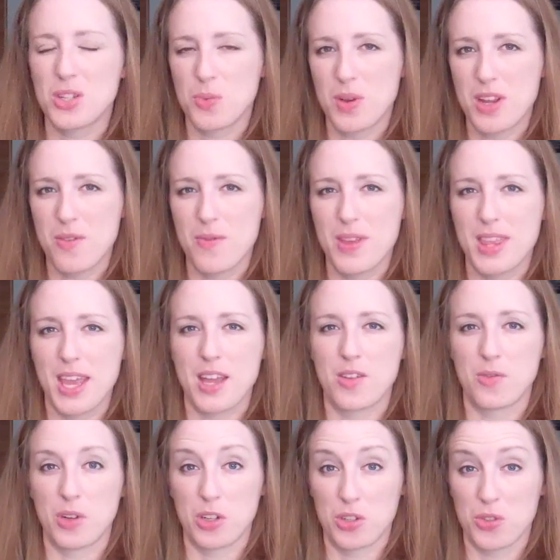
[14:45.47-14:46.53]
was the 25th
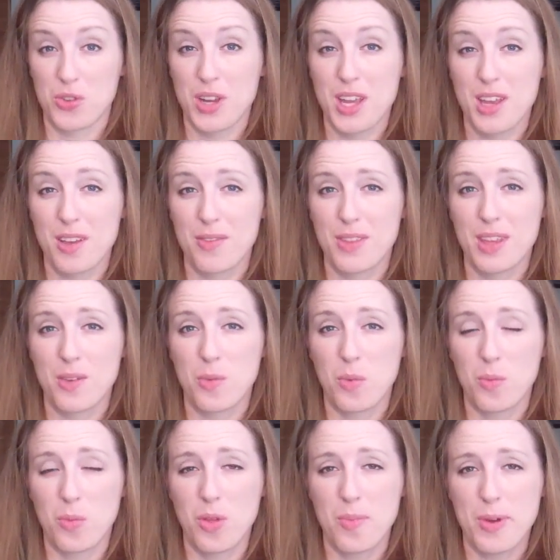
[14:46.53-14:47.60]
anniversary of
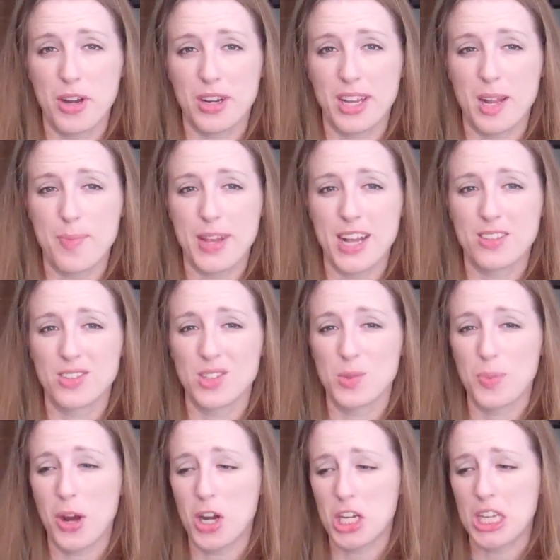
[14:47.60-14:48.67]
the wool market up at
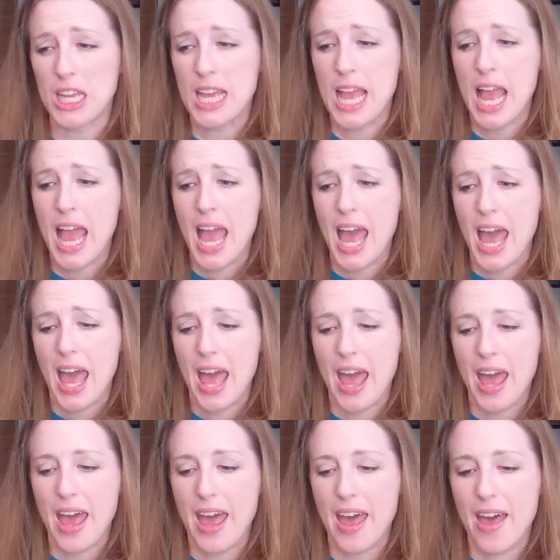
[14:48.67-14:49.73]
Estes Park,
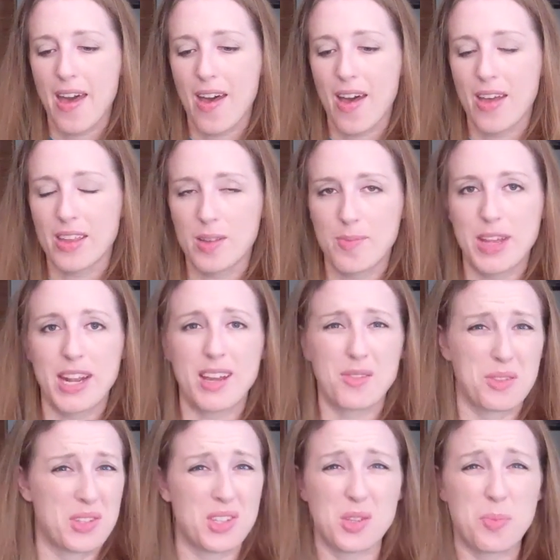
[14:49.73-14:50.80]
I'll
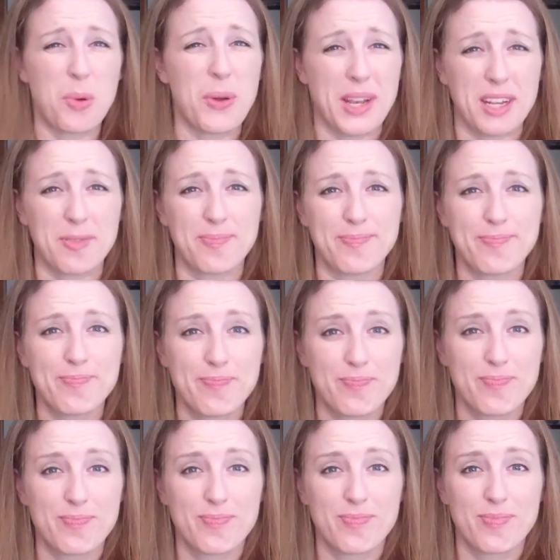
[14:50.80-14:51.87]
admit I was disappointed.
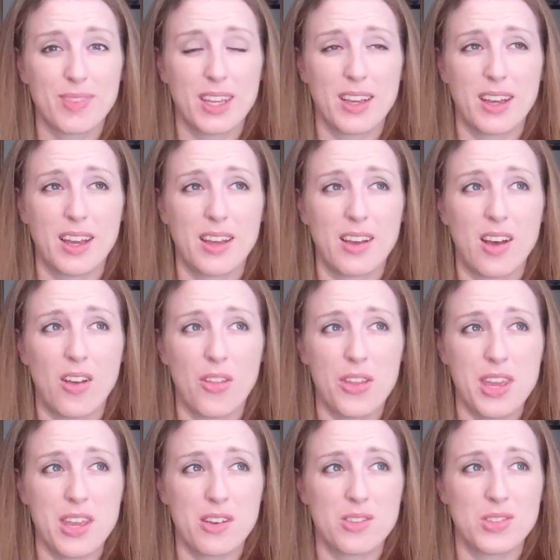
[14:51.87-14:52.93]

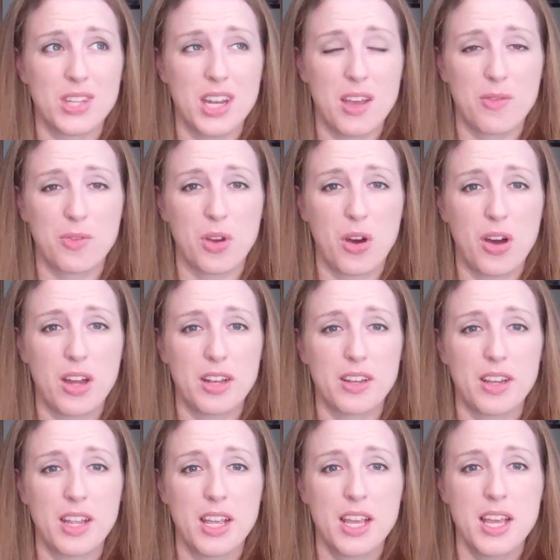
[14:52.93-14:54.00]
All the years that I've
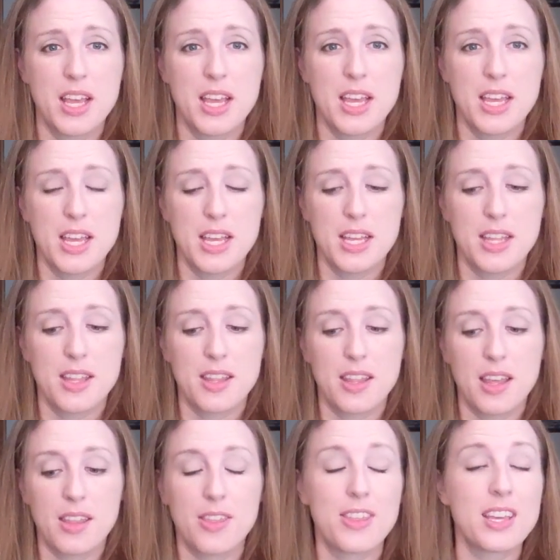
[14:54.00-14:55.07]
gone,
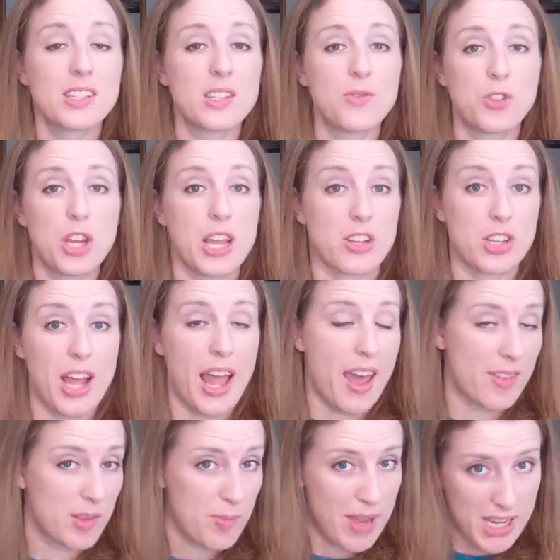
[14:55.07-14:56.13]
things have changed.
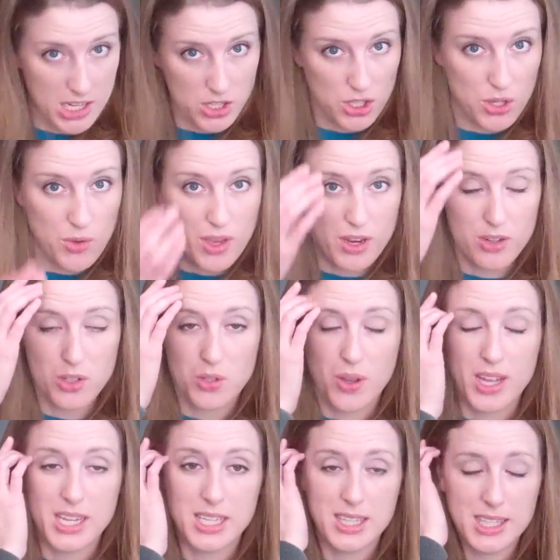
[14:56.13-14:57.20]
I hadn't been in 2
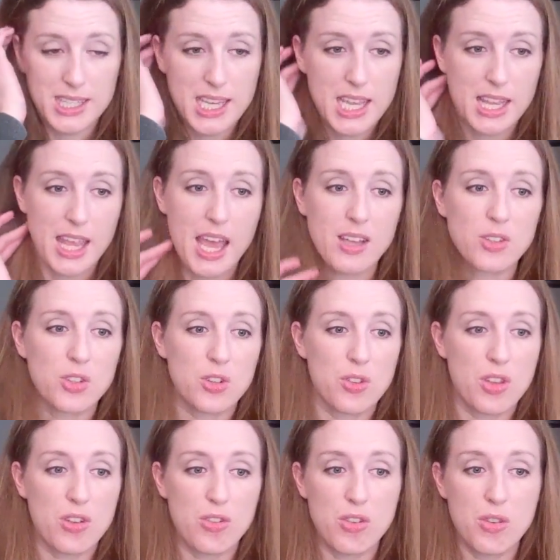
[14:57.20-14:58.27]
years, so I didn't see it
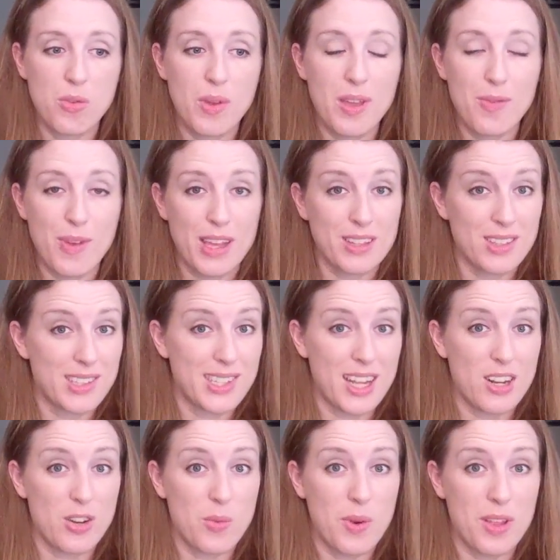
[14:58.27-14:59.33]
last year. Their new event
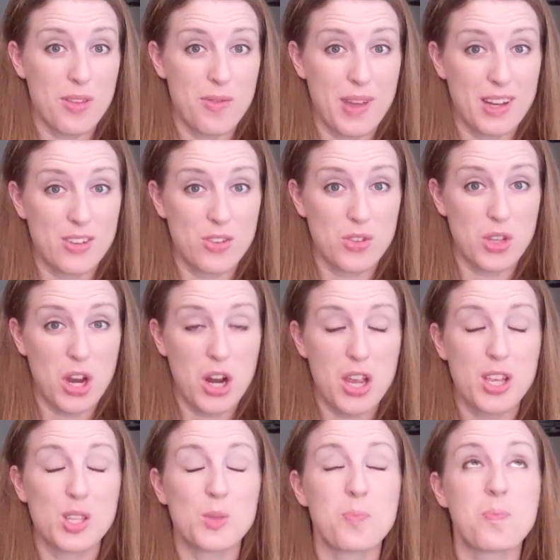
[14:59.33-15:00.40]
center where the vendors are